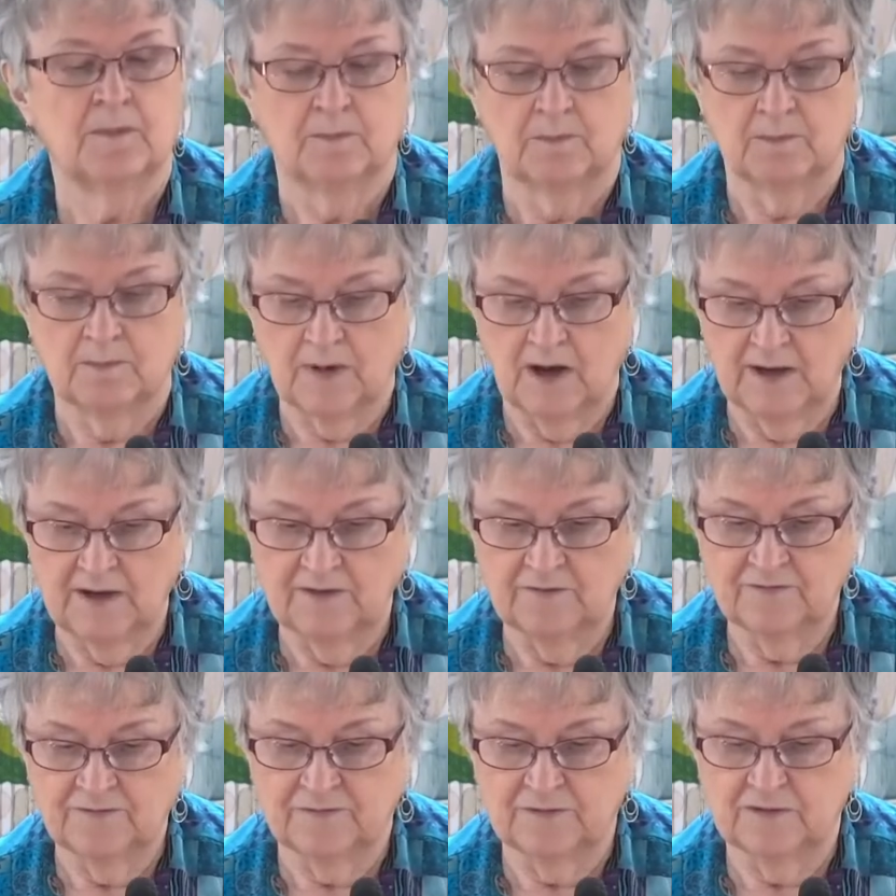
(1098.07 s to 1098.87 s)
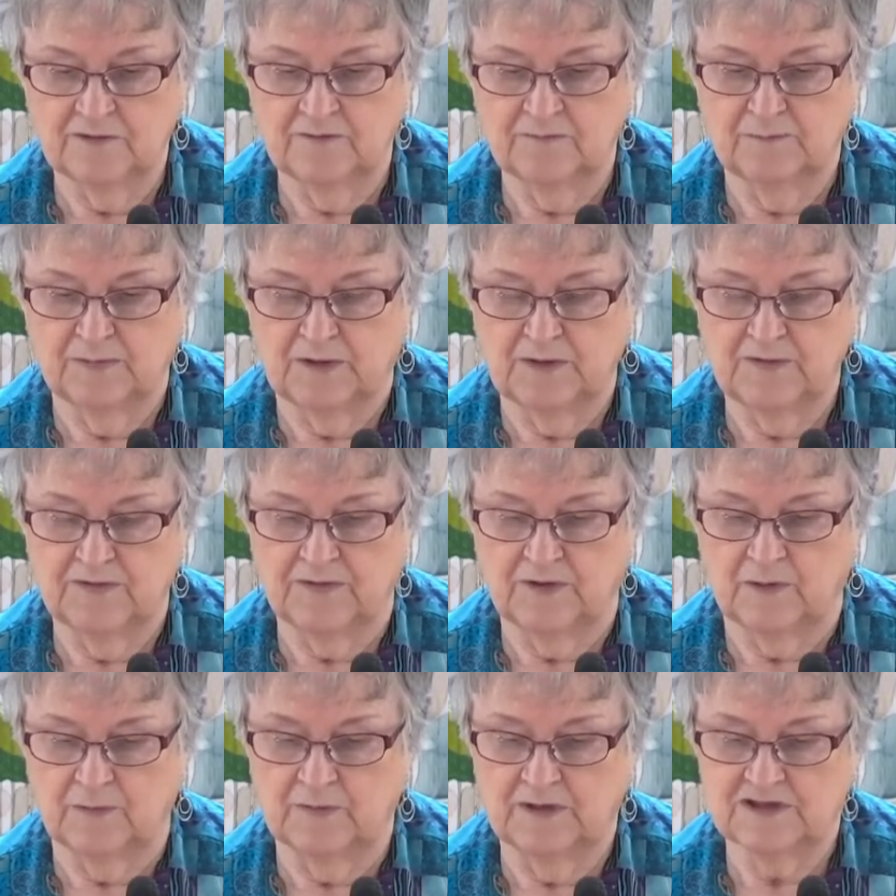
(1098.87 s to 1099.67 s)
mindful of both
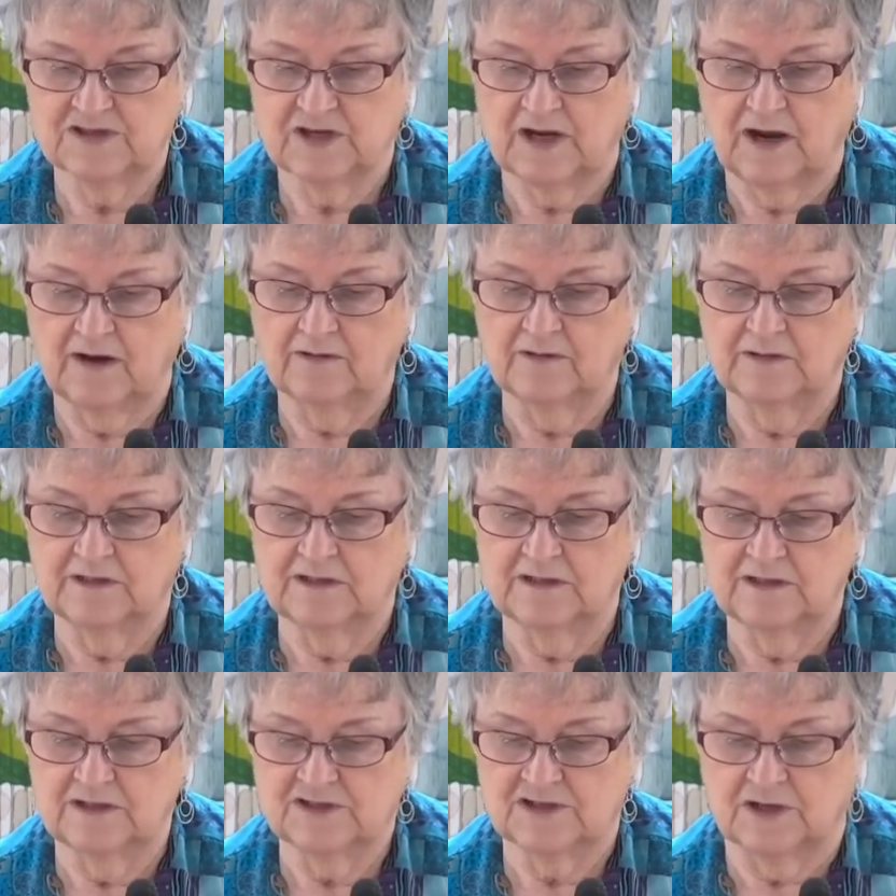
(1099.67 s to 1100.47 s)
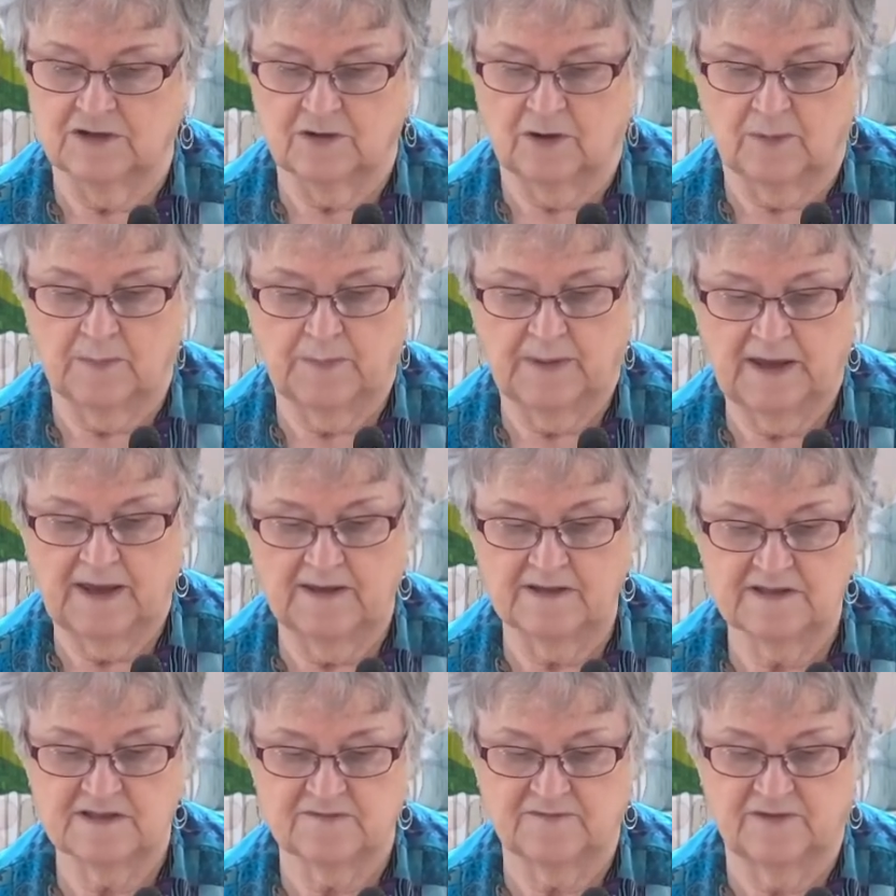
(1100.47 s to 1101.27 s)
our rich heritage and our
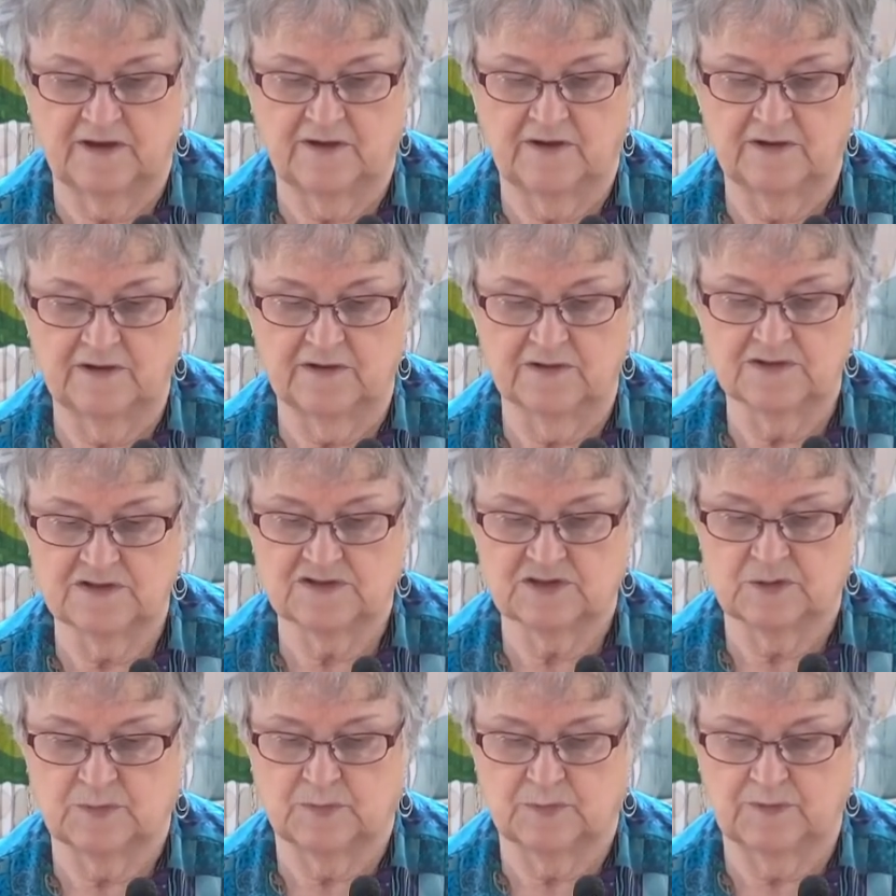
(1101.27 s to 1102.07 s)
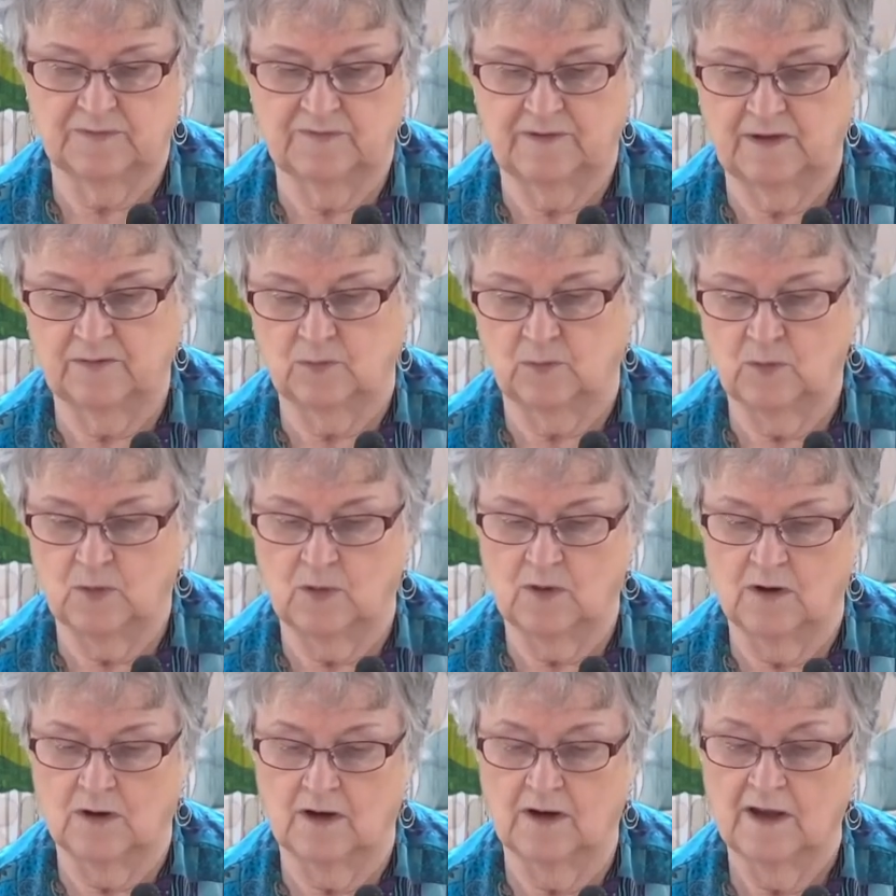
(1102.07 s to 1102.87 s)
past failures to prevent
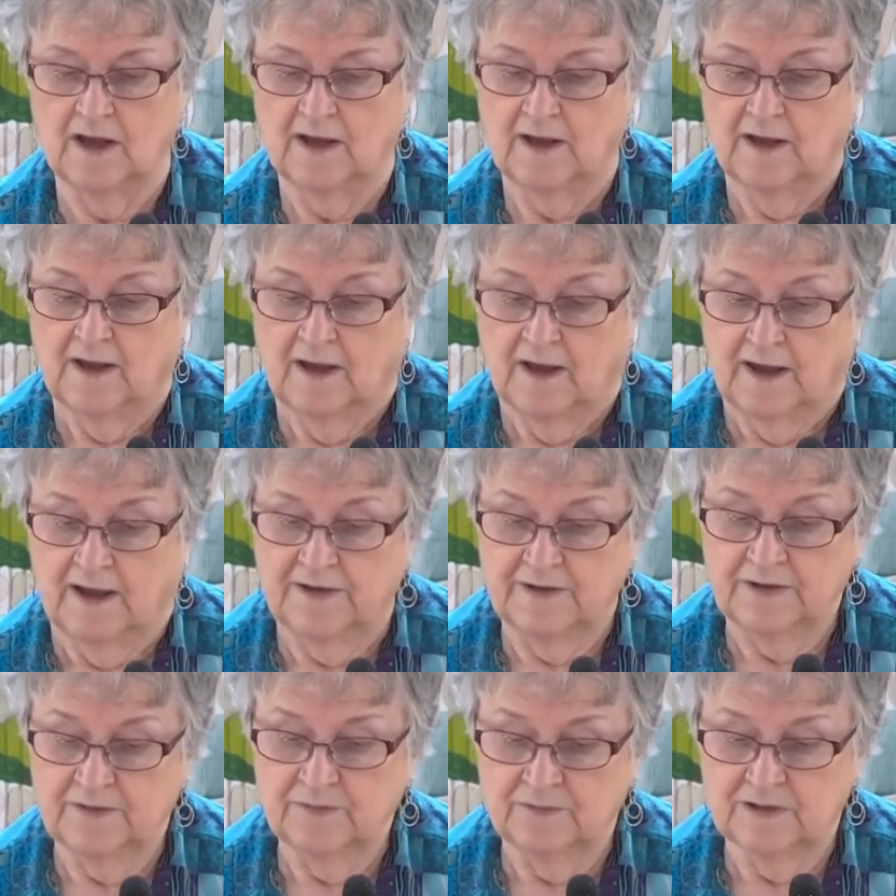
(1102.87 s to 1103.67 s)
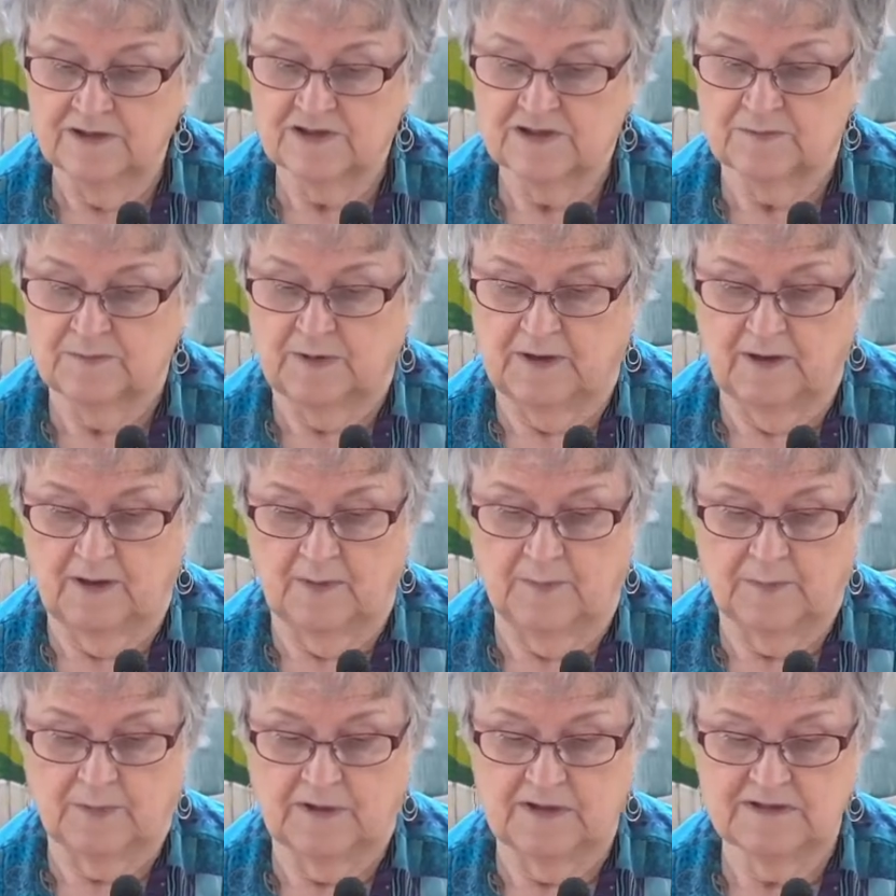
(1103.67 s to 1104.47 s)
war, and enriched by
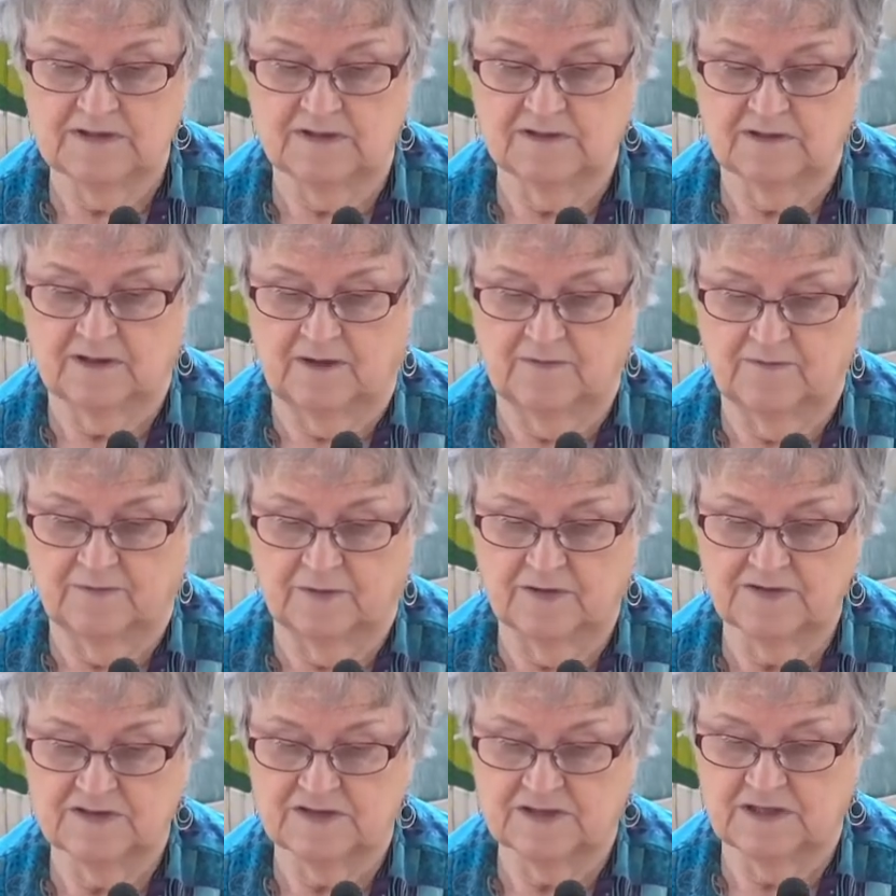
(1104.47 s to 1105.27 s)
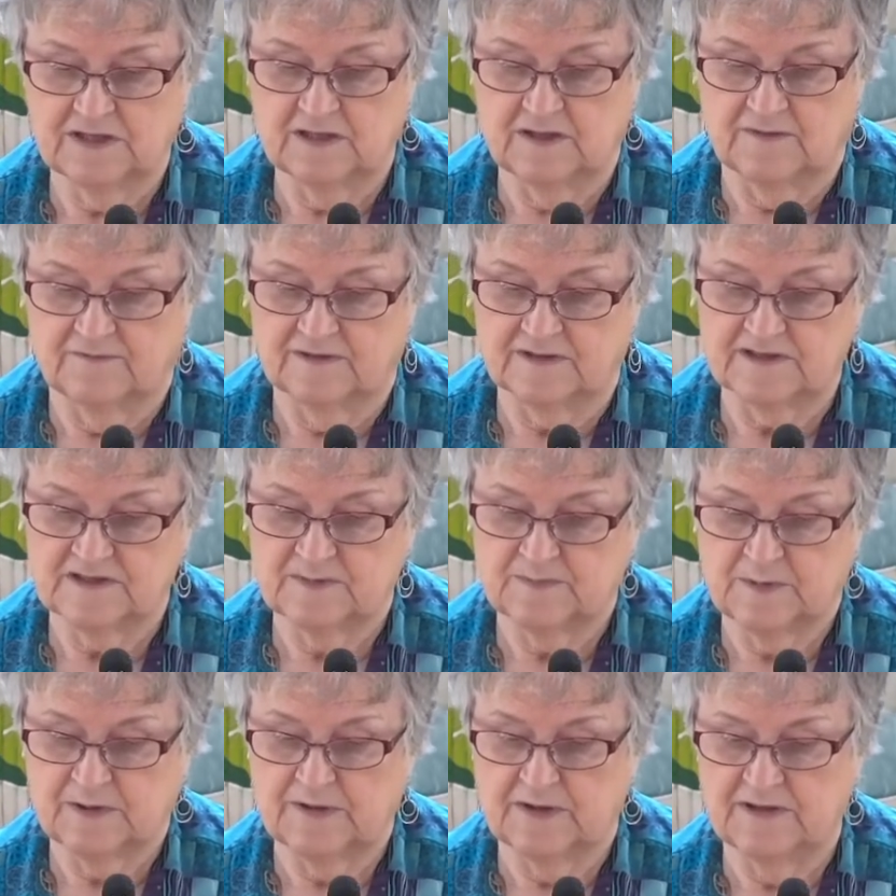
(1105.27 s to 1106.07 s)
our present diversity of
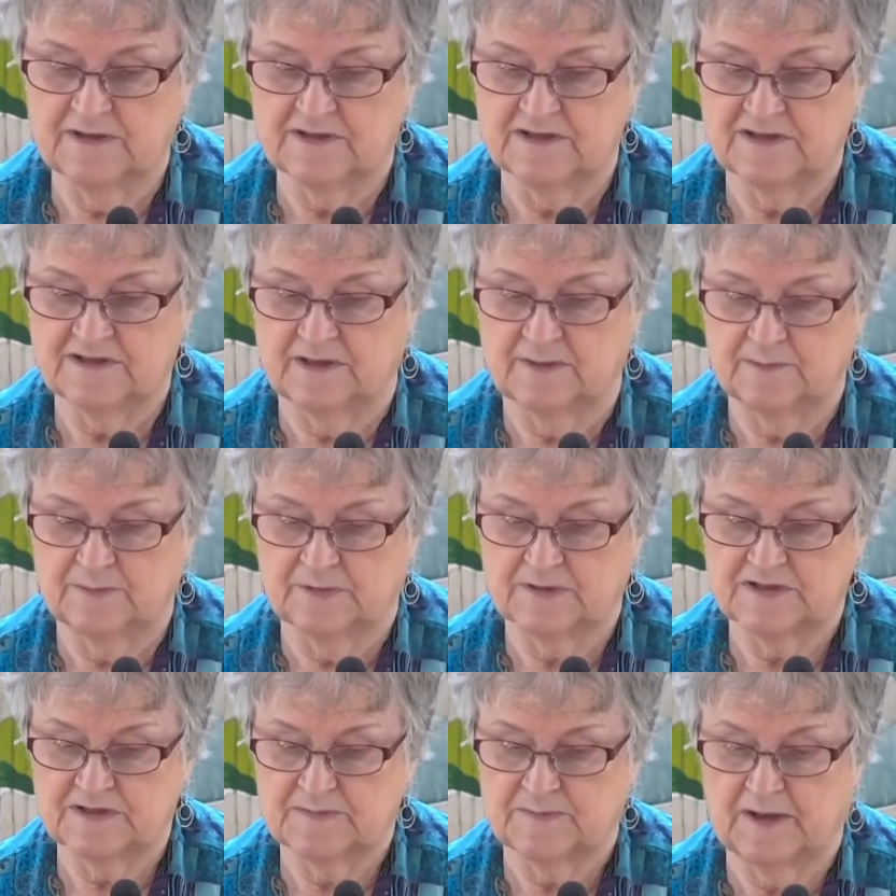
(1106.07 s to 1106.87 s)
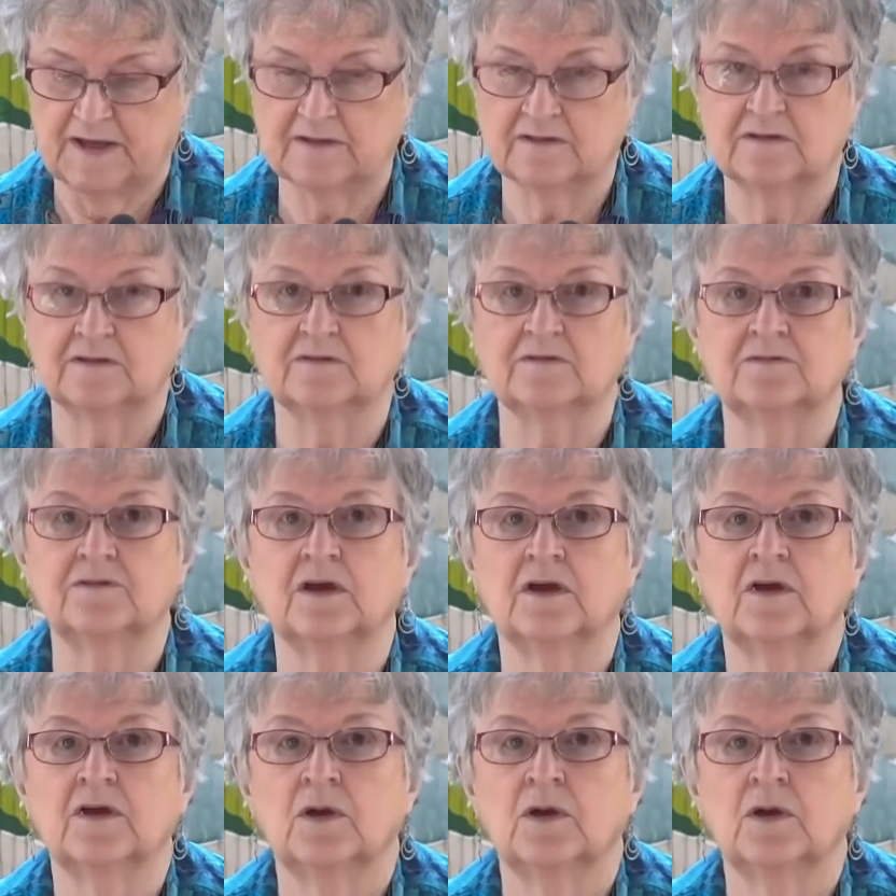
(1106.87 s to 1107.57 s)
experience and perspective,